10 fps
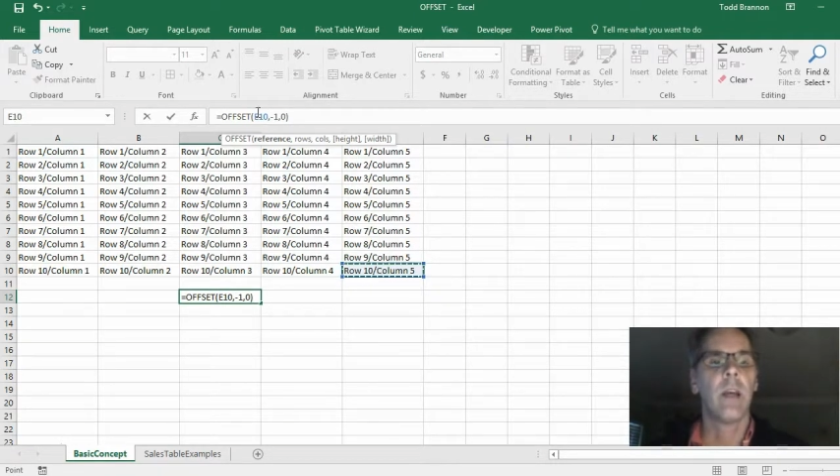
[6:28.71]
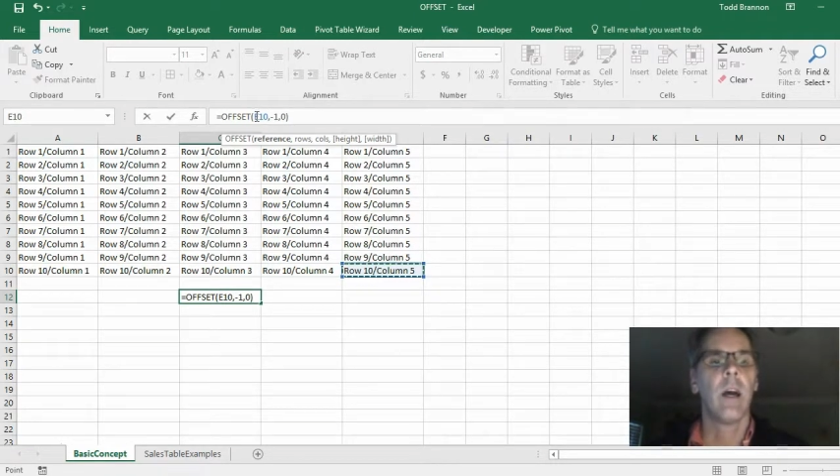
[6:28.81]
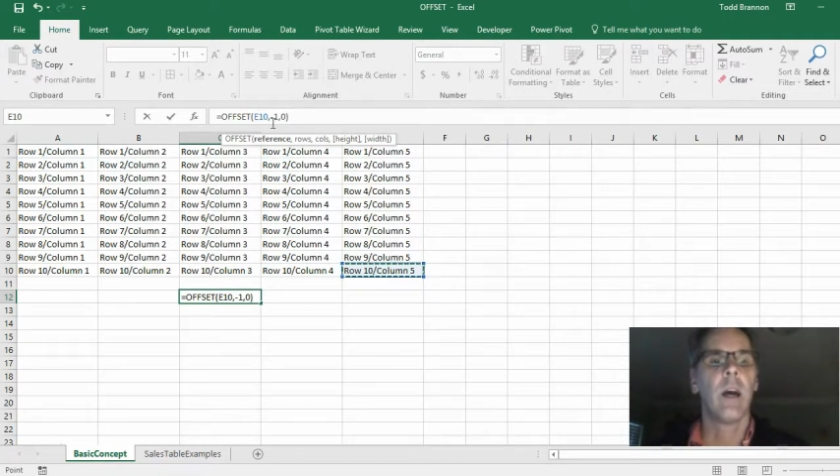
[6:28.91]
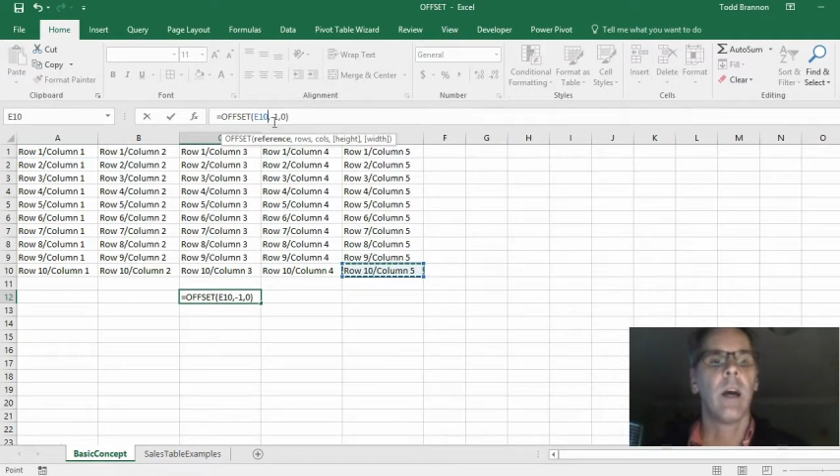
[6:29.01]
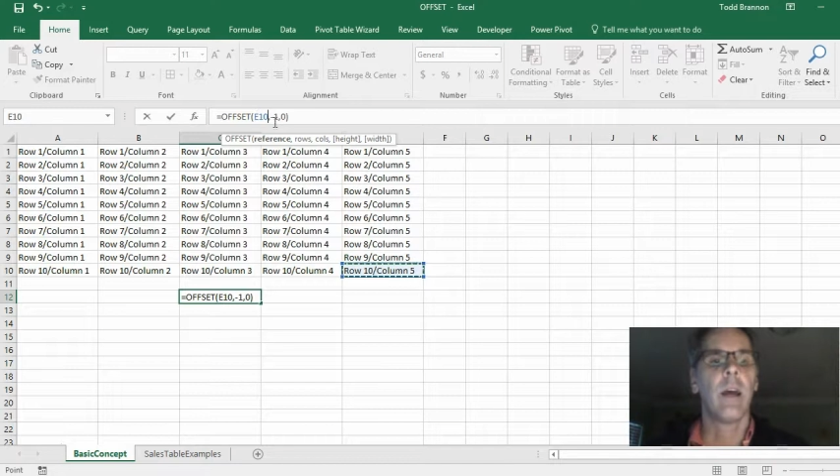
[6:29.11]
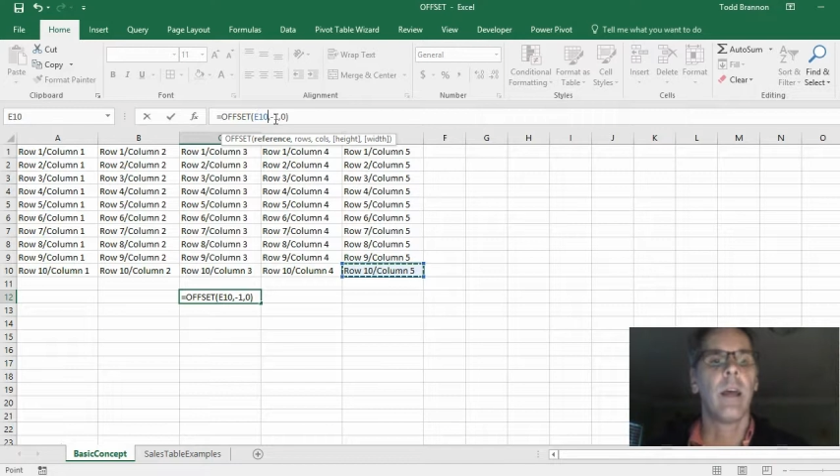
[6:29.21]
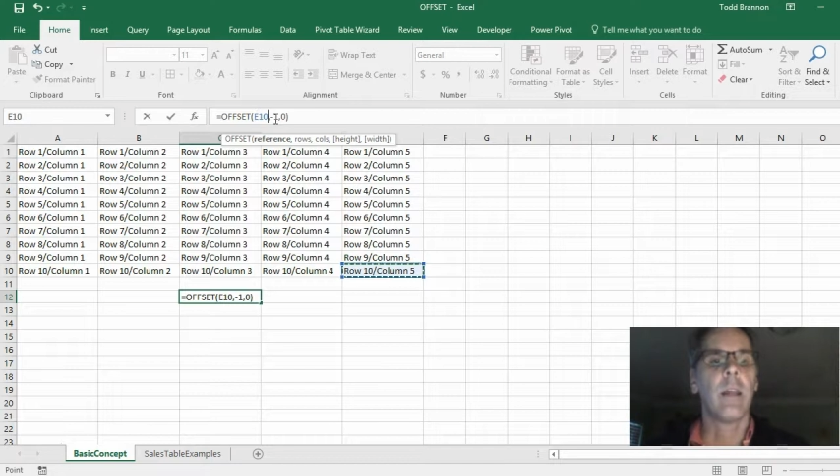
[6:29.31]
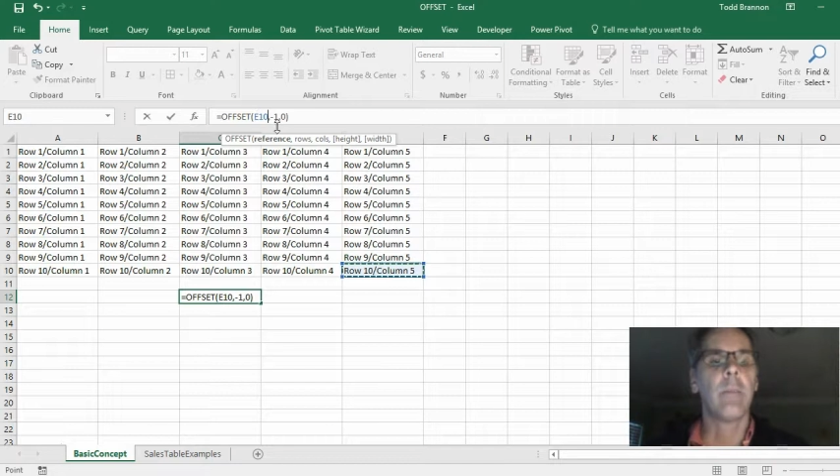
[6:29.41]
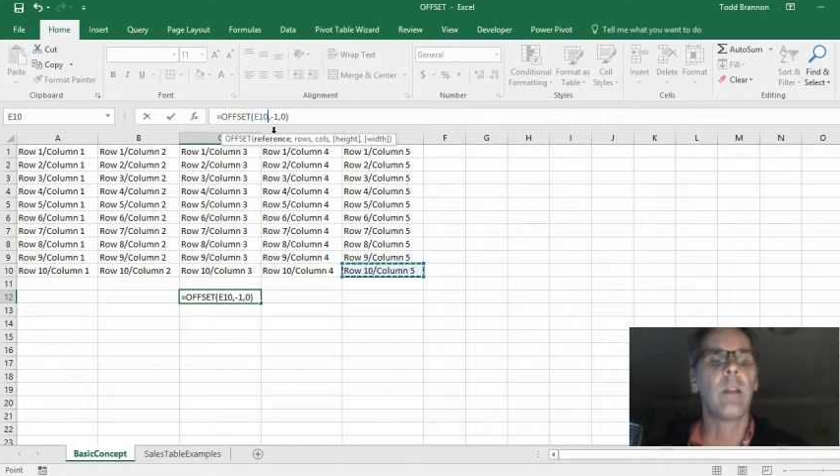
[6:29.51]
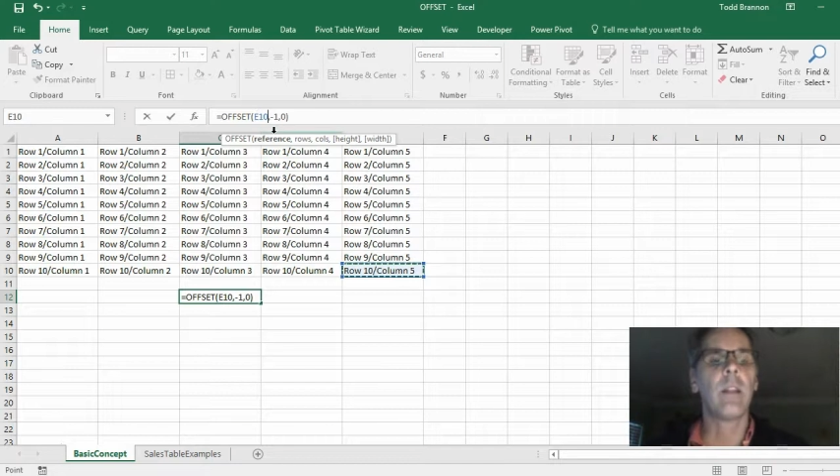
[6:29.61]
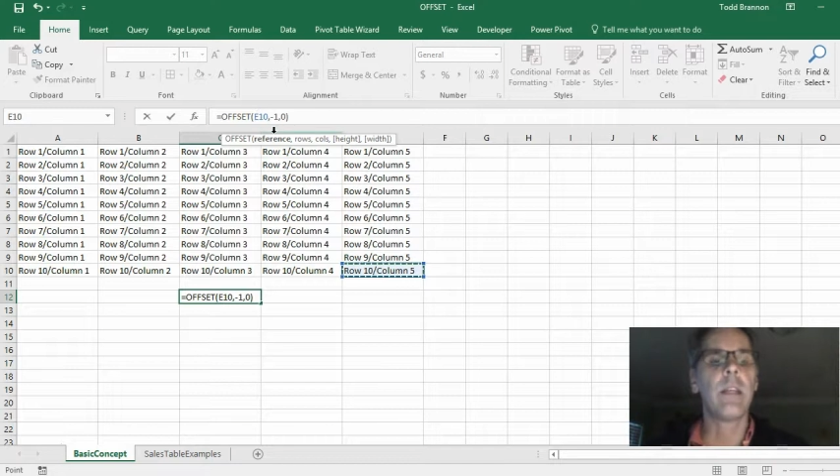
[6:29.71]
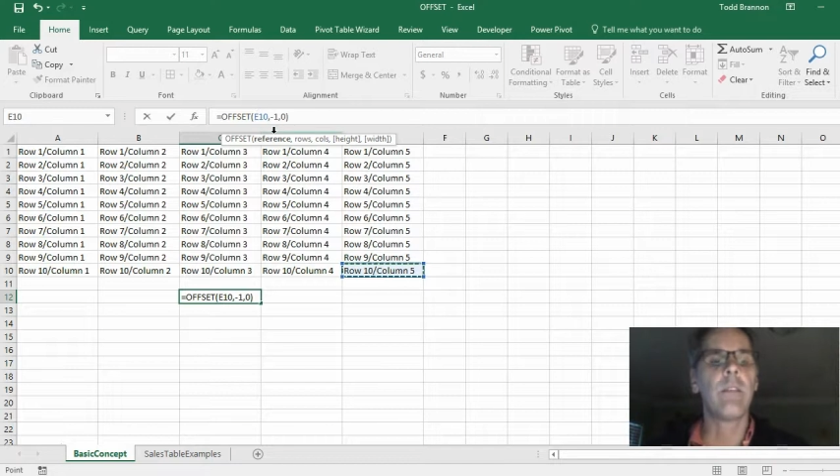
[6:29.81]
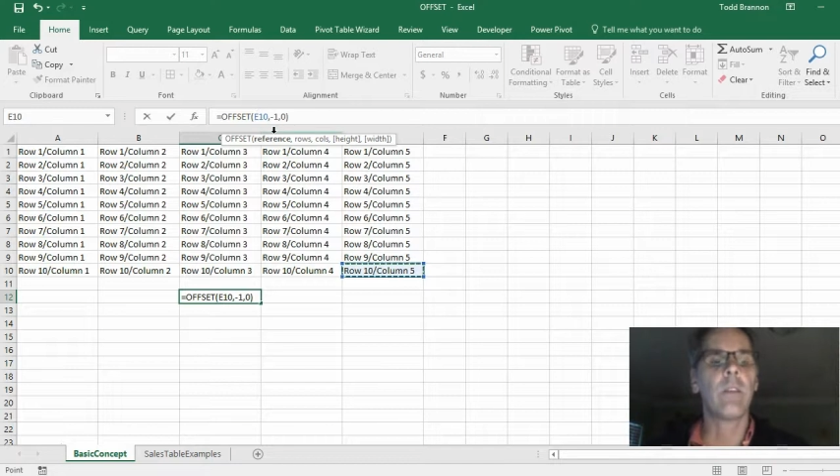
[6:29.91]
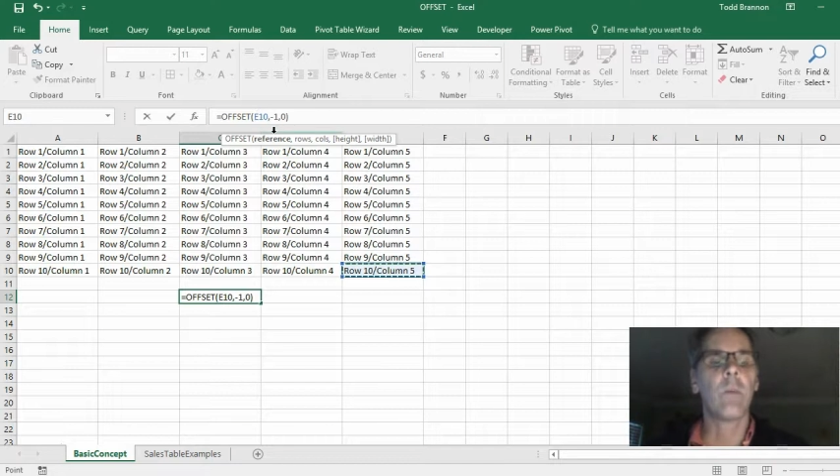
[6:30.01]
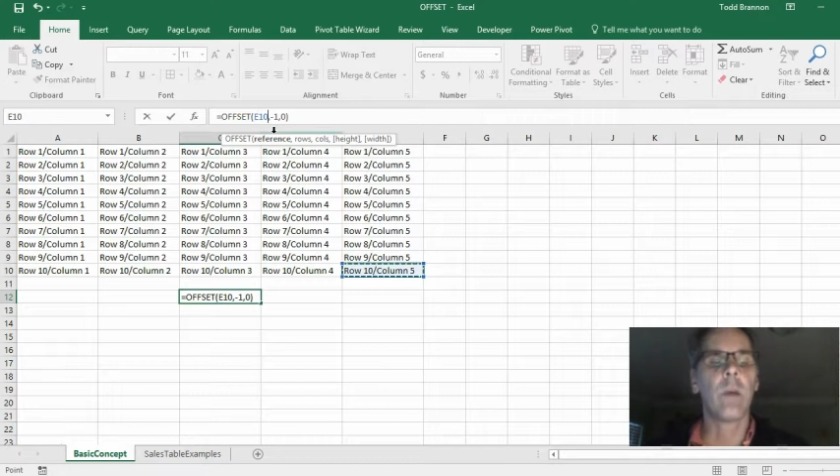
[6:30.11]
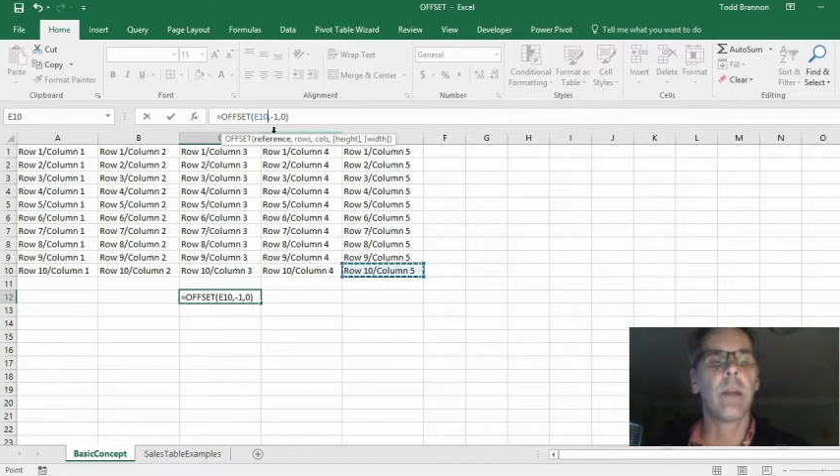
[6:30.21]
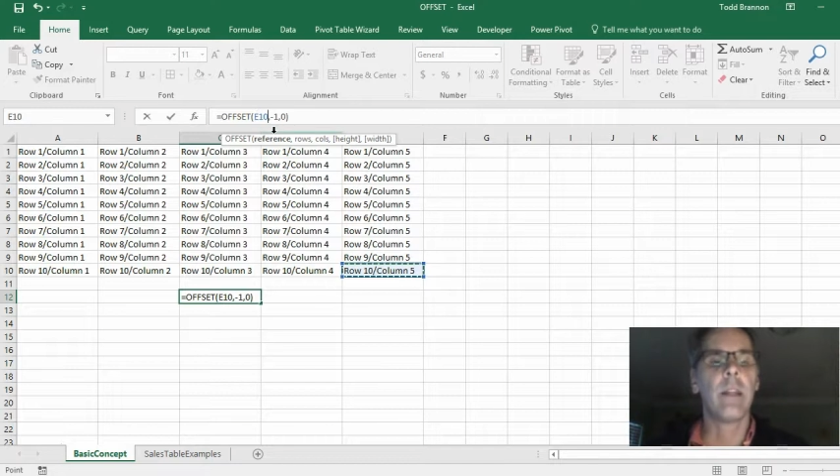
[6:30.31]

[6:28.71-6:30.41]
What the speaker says: And I'm going to leave it the way it